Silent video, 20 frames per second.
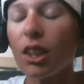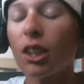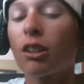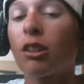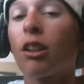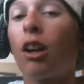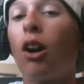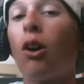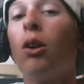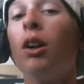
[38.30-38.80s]

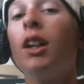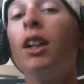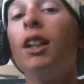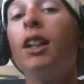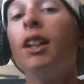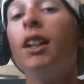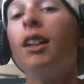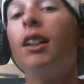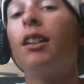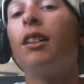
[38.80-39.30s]
So,
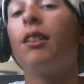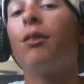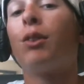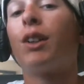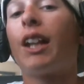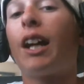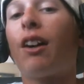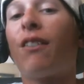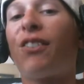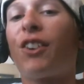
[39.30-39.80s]

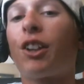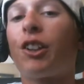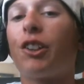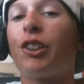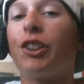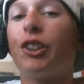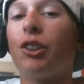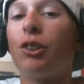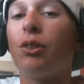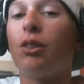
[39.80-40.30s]
without further
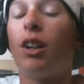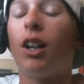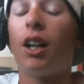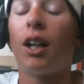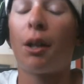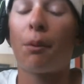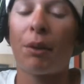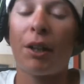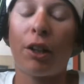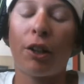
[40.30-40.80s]
ado,
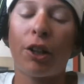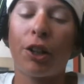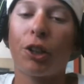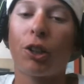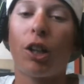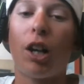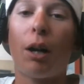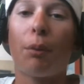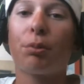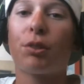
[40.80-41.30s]
um, here are
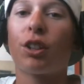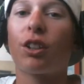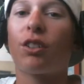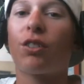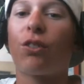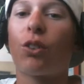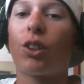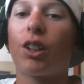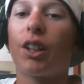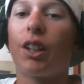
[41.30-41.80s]
your options
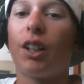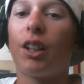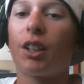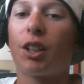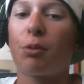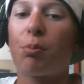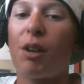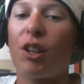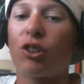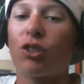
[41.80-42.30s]
for the
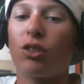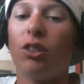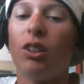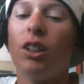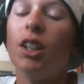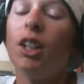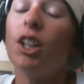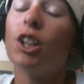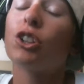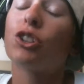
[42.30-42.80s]
special.
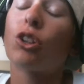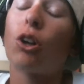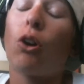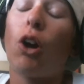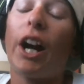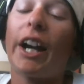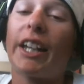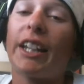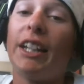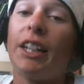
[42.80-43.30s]
So,
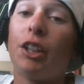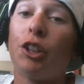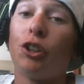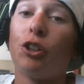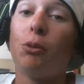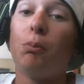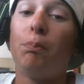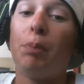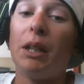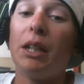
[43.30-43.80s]
I could either
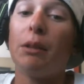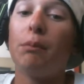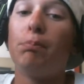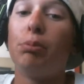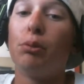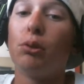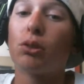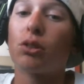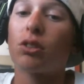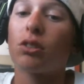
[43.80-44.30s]
do Bean
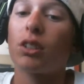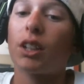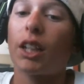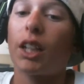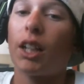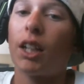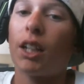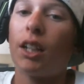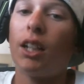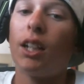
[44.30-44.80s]
Boozled
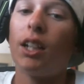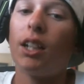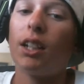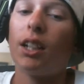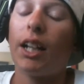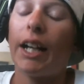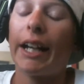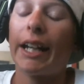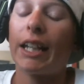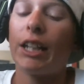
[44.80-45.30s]
again,
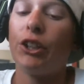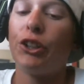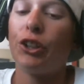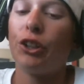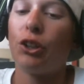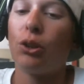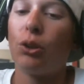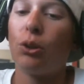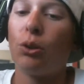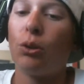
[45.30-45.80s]
I could
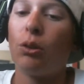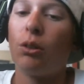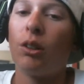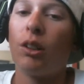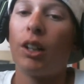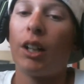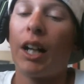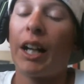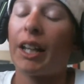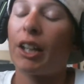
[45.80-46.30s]
do,
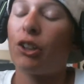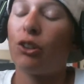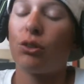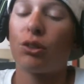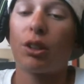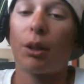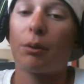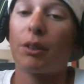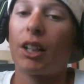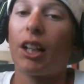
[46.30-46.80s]
I could do
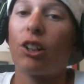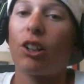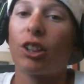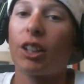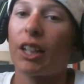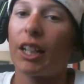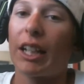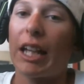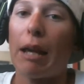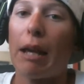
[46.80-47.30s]
something else,
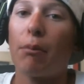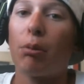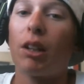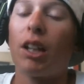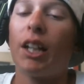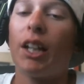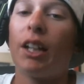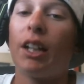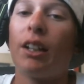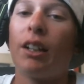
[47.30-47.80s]
like a
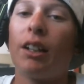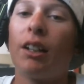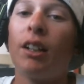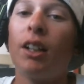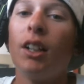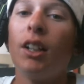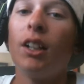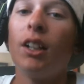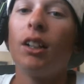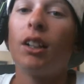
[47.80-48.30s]
gameplay,
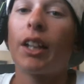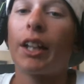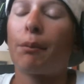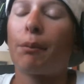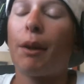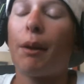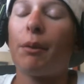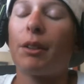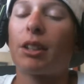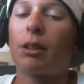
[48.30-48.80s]
like
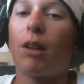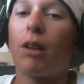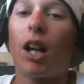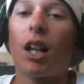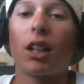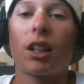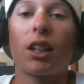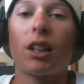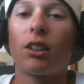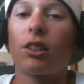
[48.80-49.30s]
maybe
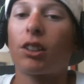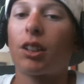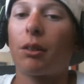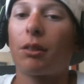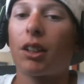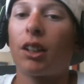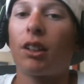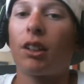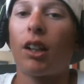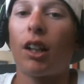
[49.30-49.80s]
Sonatica or
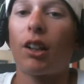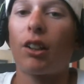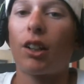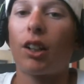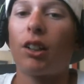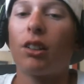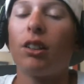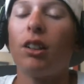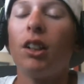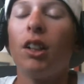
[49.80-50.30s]
something, I don't
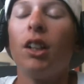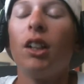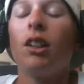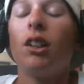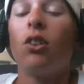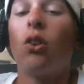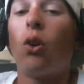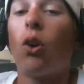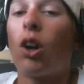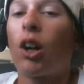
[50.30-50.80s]
know.
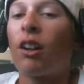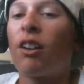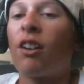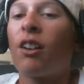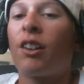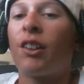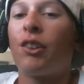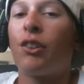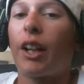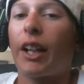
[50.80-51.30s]
Or
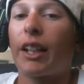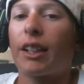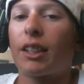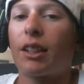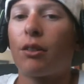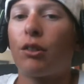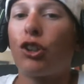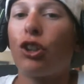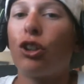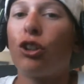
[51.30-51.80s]
you guys
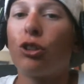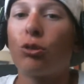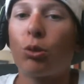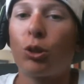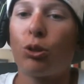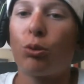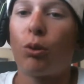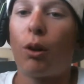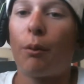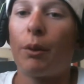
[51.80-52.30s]
can choose
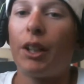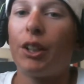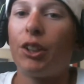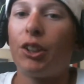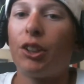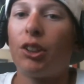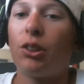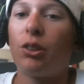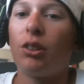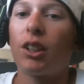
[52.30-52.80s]
what you want me to
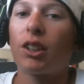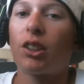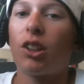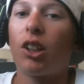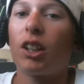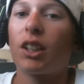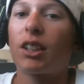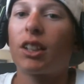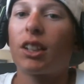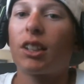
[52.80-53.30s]
do, as
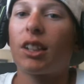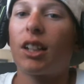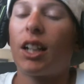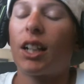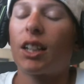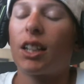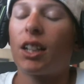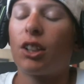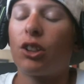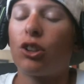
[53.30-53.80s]
long as it's
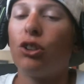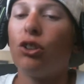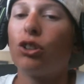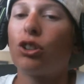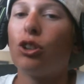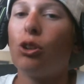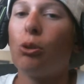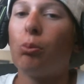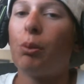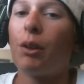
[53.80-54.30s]
not them too
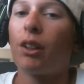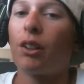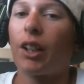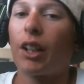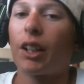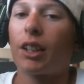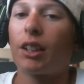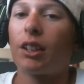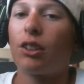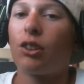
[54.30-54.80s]
stupid or
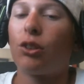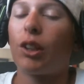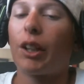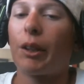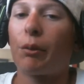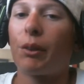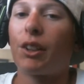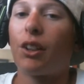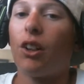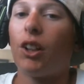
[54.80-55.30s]
nothing too,
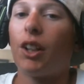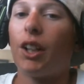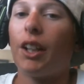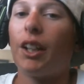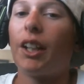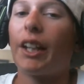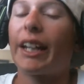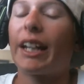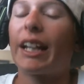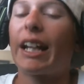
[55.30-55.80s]
like,
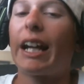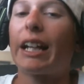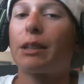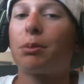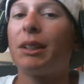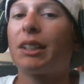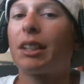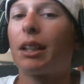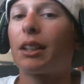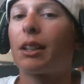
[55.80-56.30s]
retarded. Like, it has to
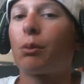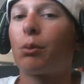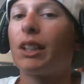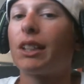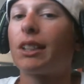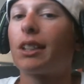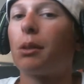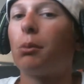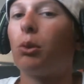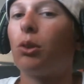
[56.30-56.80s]
be something
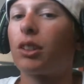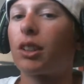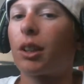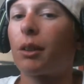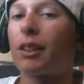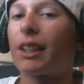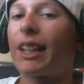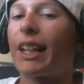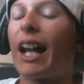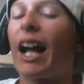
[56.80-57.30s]
reasonable,
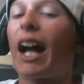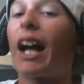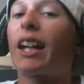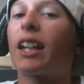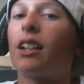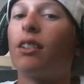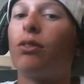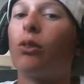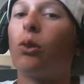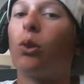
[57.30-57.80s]
something that I
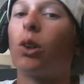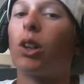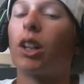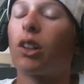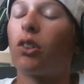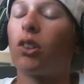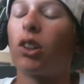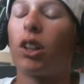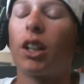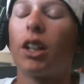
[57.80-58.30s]
can afford,
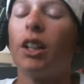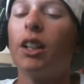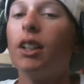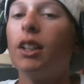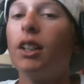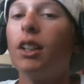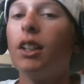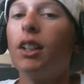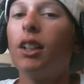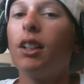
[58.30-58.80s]
or
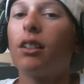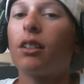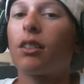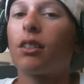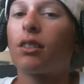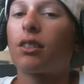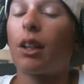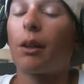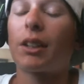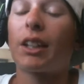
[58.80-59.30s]

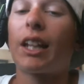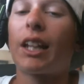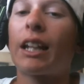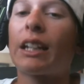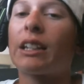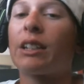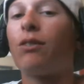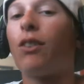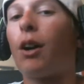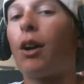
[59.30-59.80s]
something that
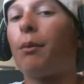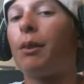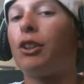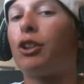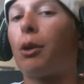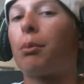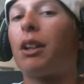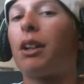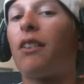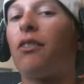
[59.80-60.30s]
doesn't involve me
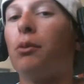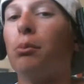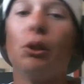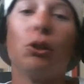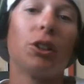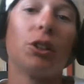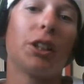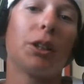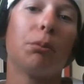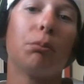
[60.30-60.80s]
jumping off a
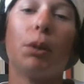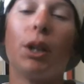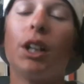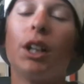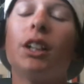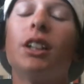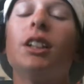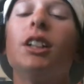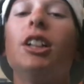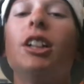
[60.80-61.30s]
building, but.